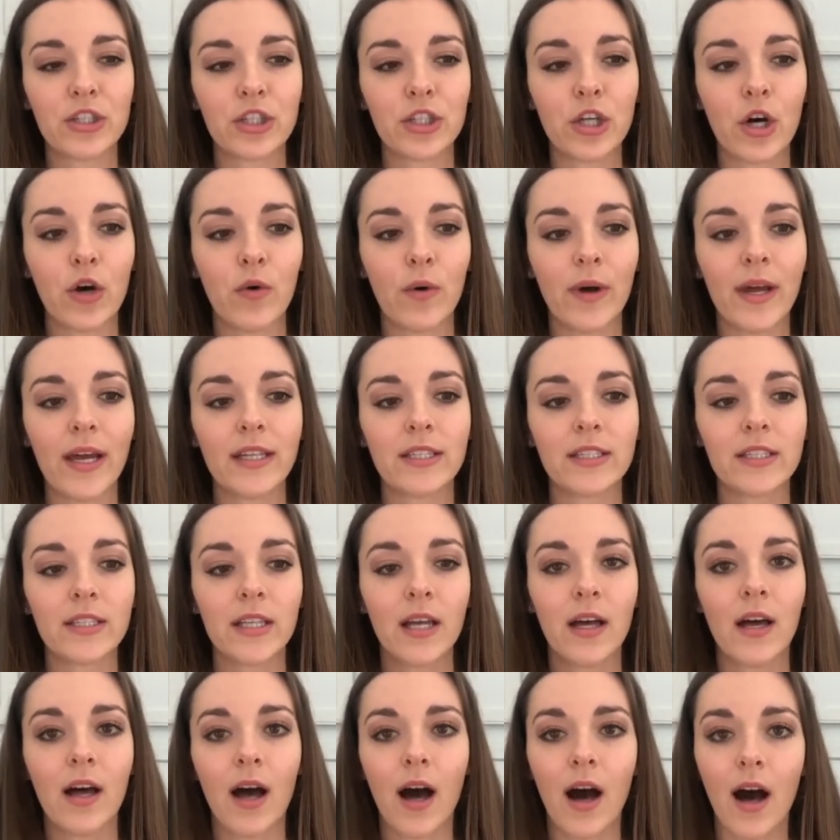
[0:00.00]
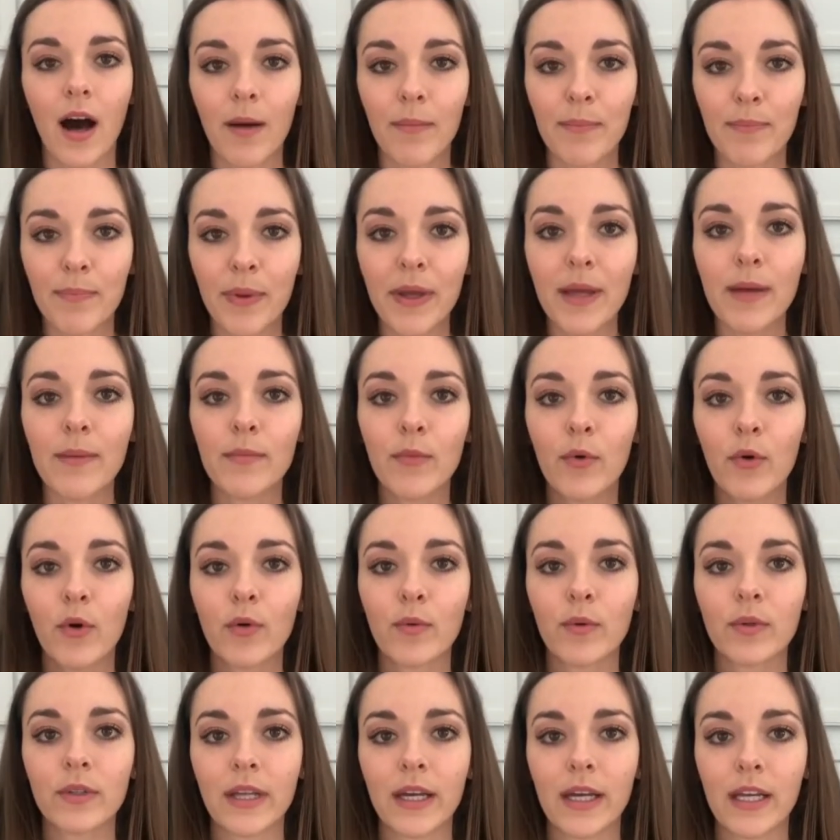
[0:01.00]
so it's a bit more
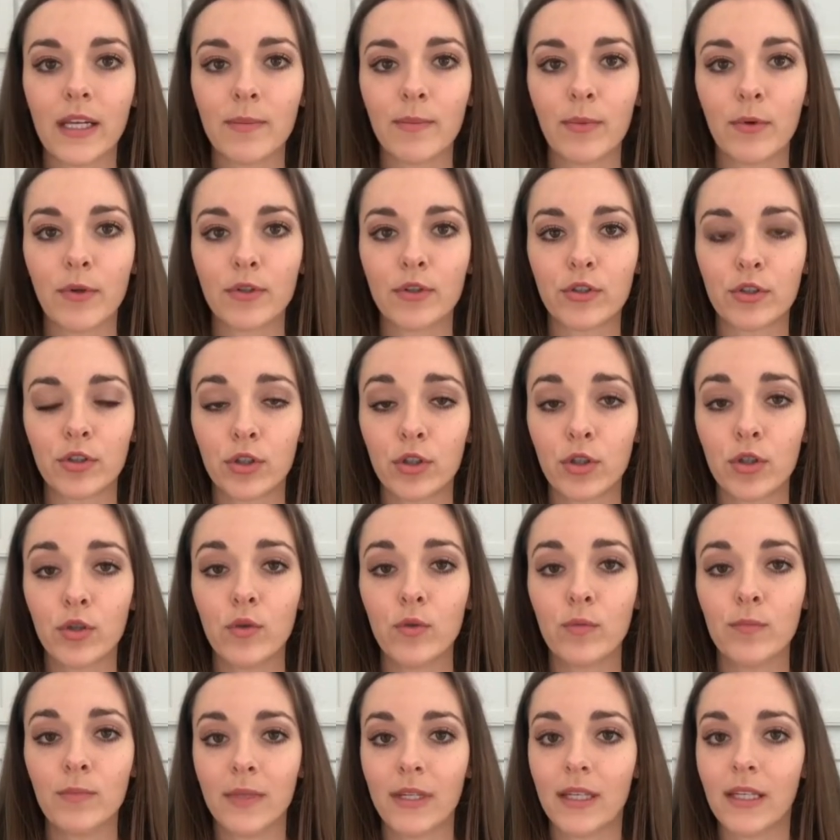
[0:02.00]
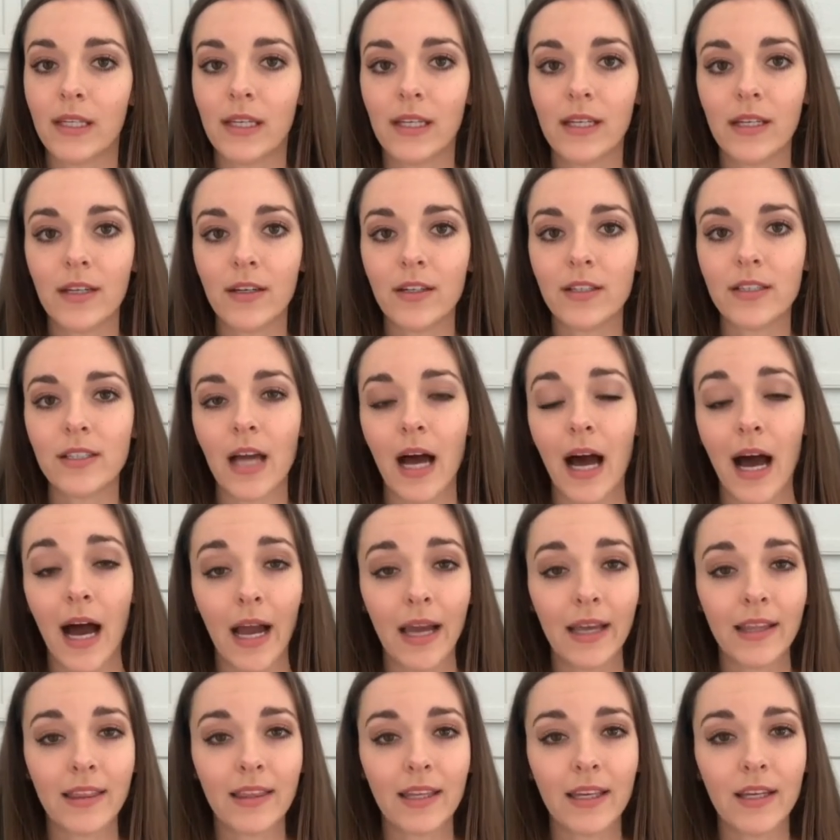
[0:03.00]
relatable to meat eaters,
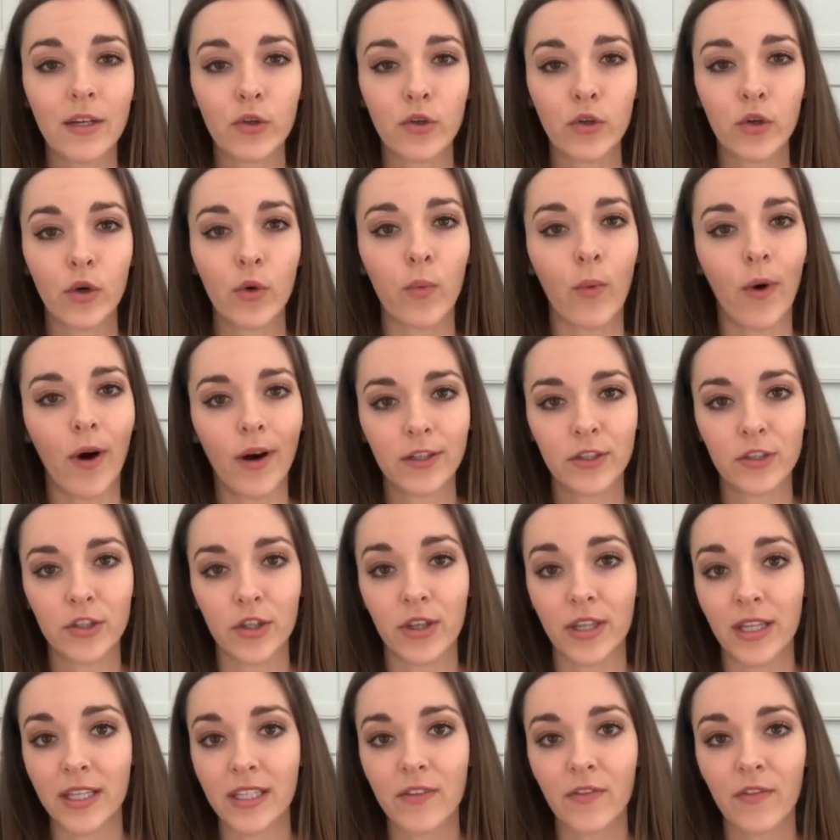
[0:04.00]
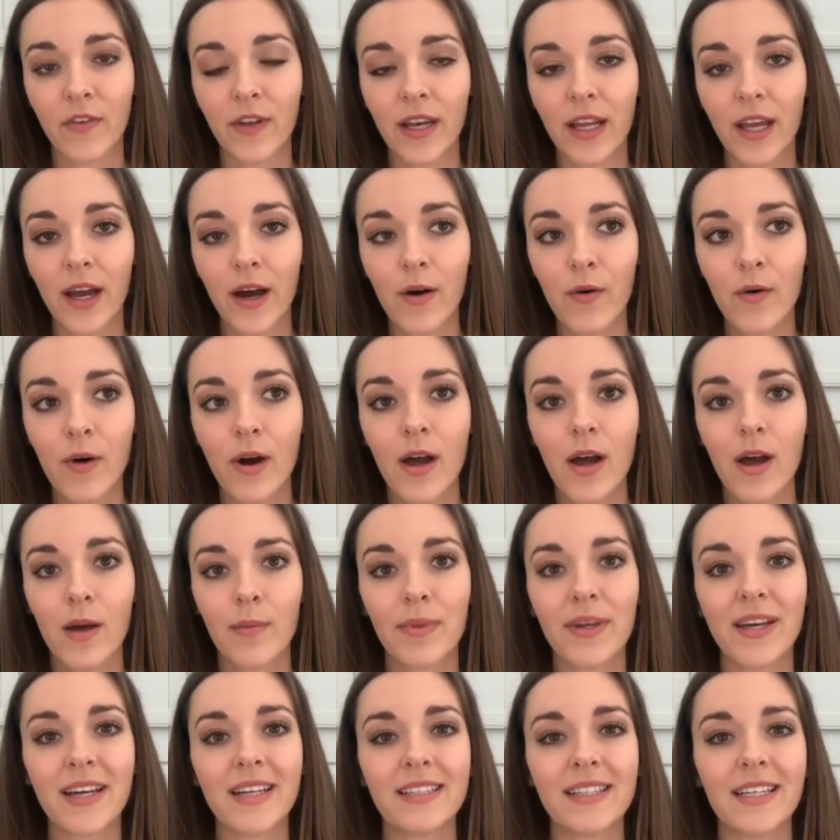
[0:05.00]
I think, to watch this video,
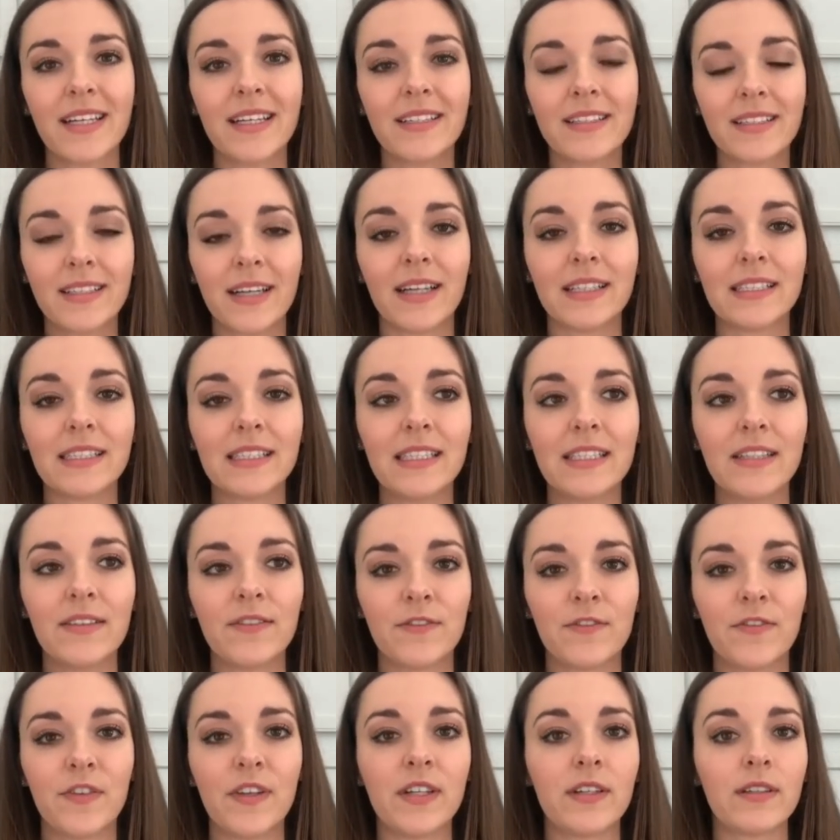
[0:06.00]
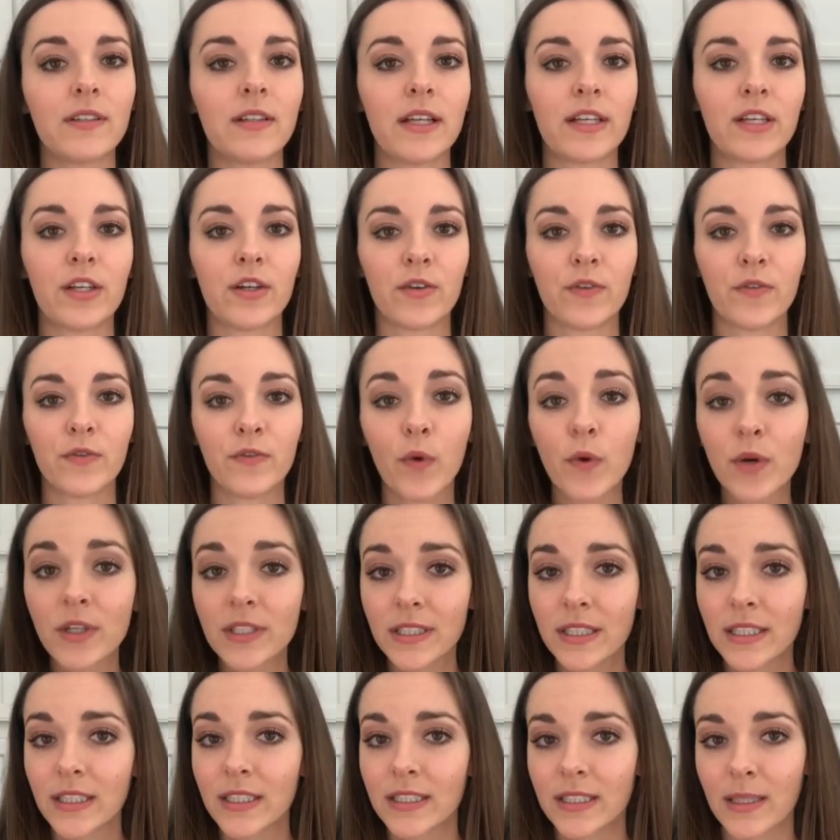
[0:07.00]
because it doesn't feel like you're
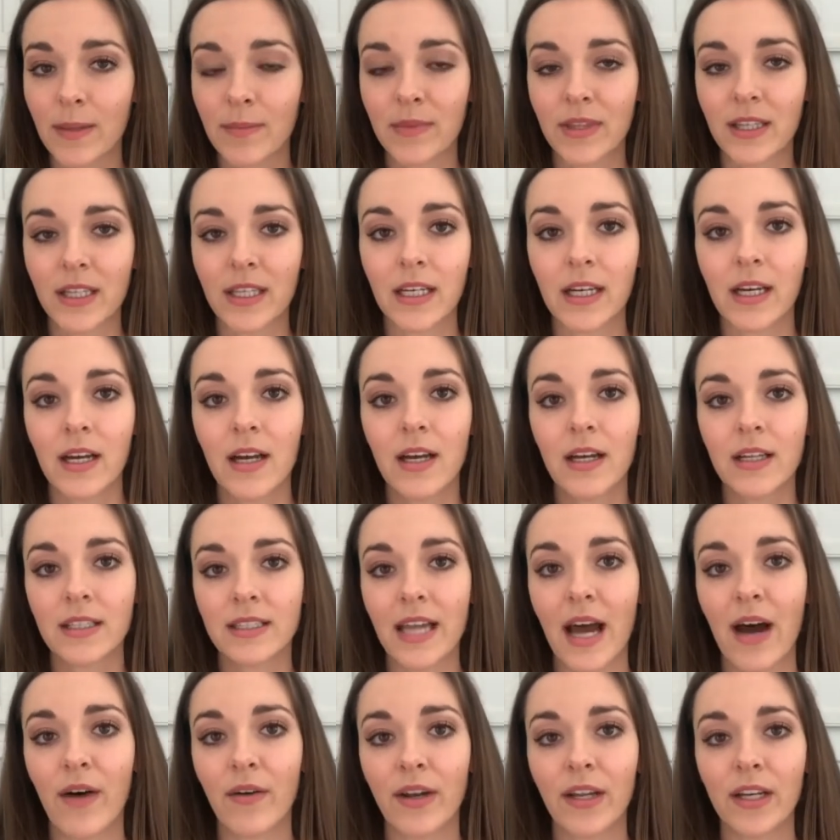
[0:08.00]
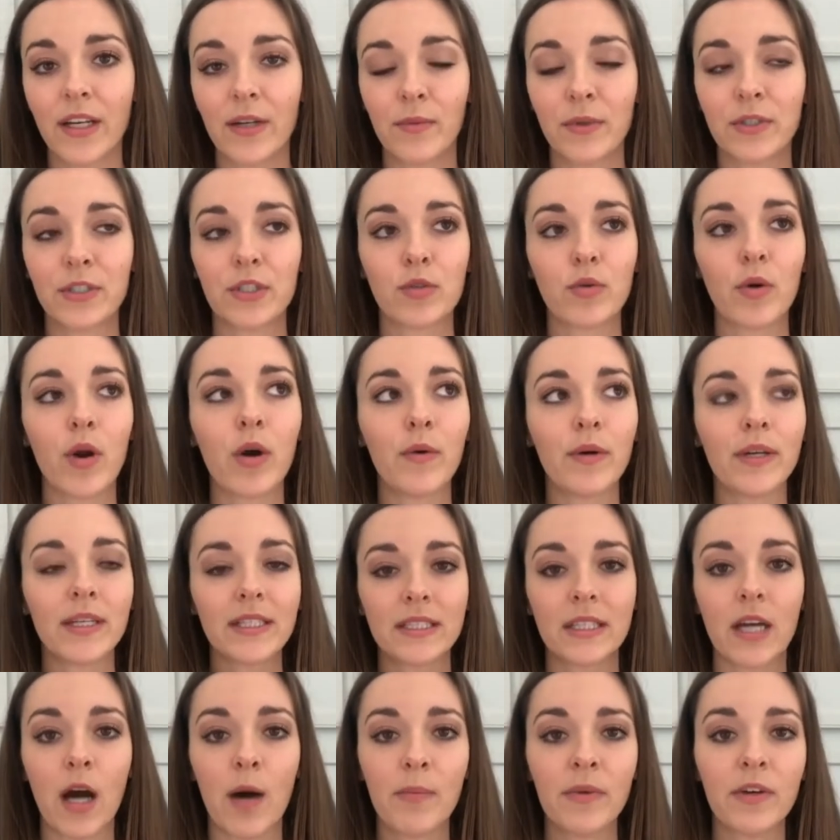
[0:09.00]
forcing something down anyone's throat.
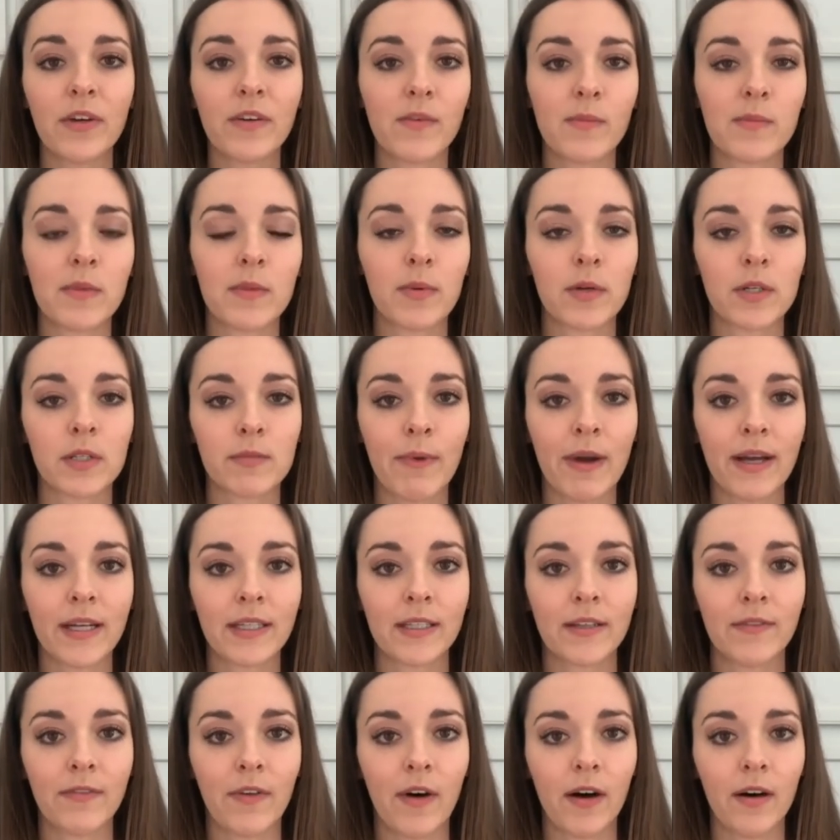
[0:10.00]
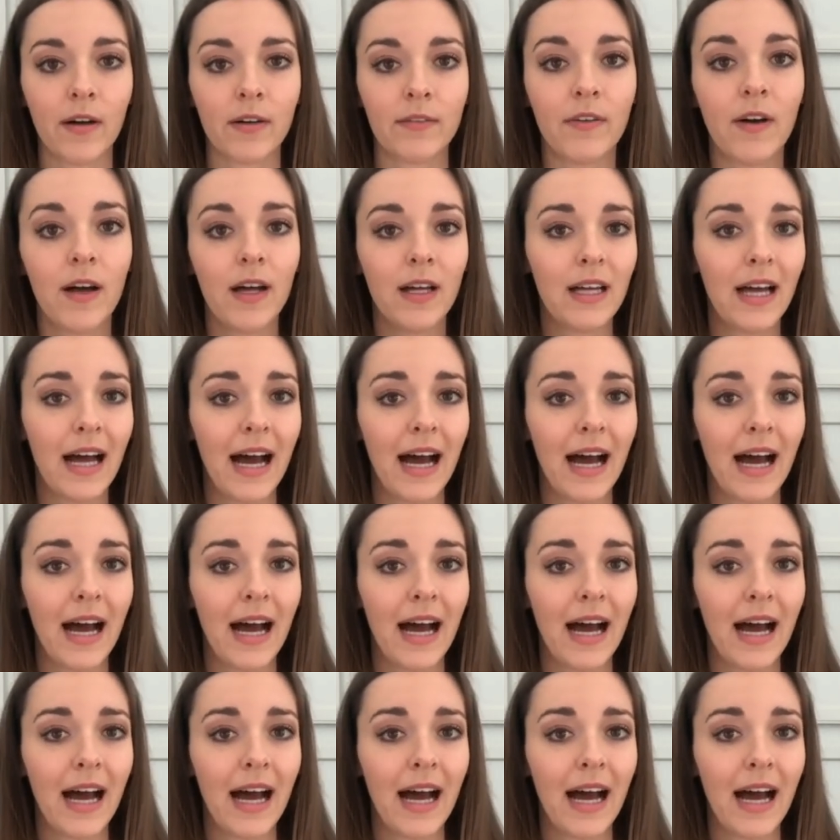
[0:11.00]
He's coming from the perspective of,